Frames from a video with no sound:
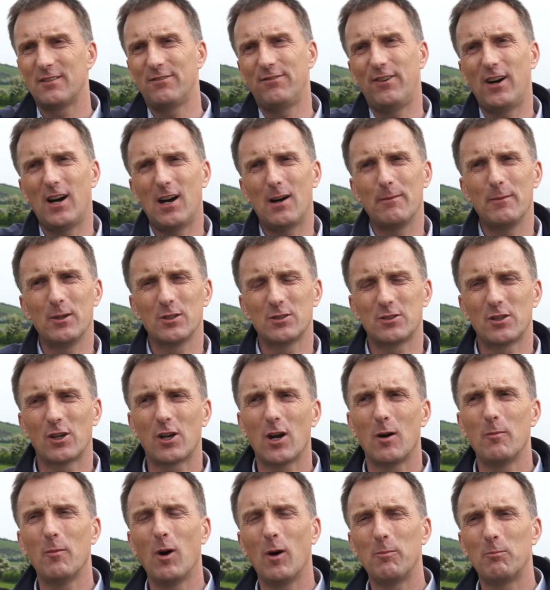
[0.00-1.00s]
the farmers to
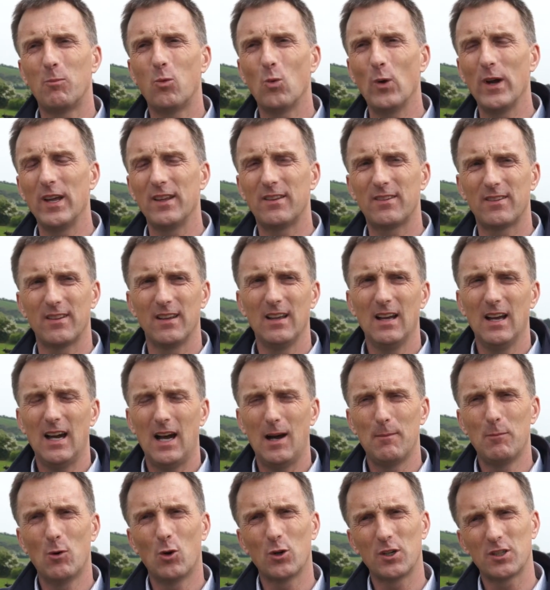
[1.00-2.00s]
come up with
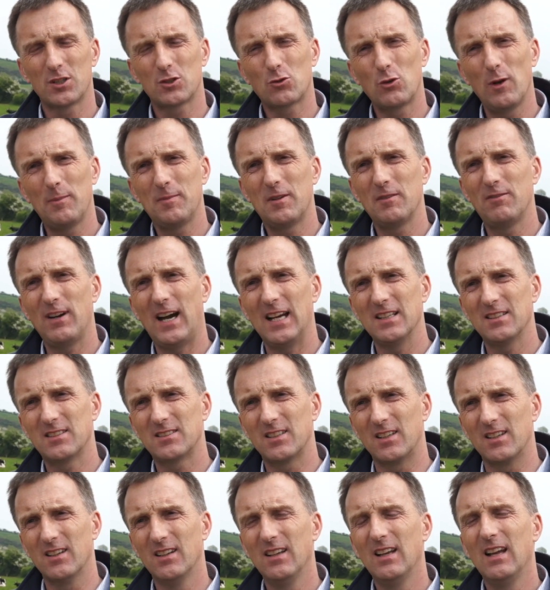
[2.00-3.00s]
a more descriptive
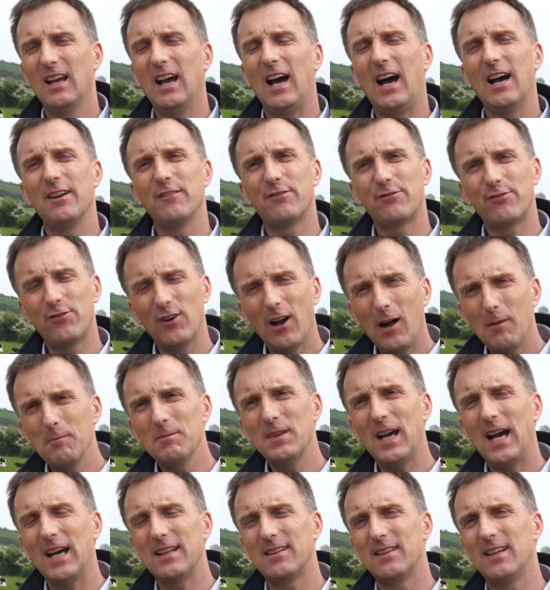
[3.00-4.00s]
answer. And from
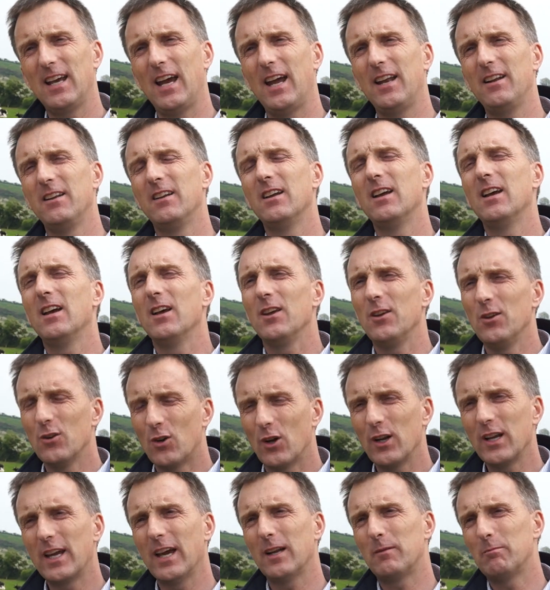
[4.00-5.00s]
that then you
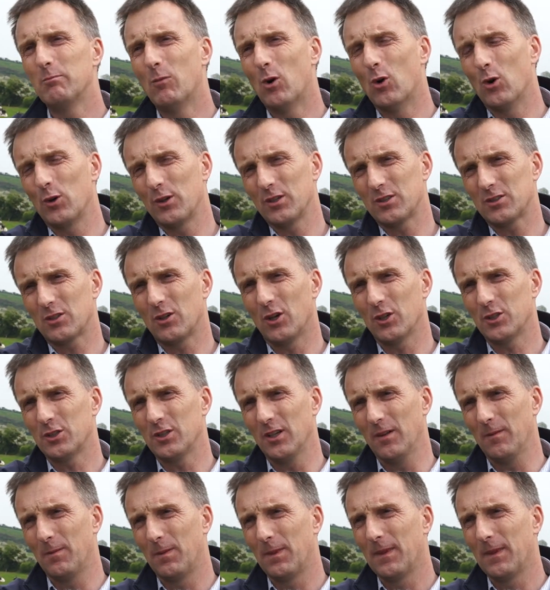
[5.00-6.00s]
can get more discussion.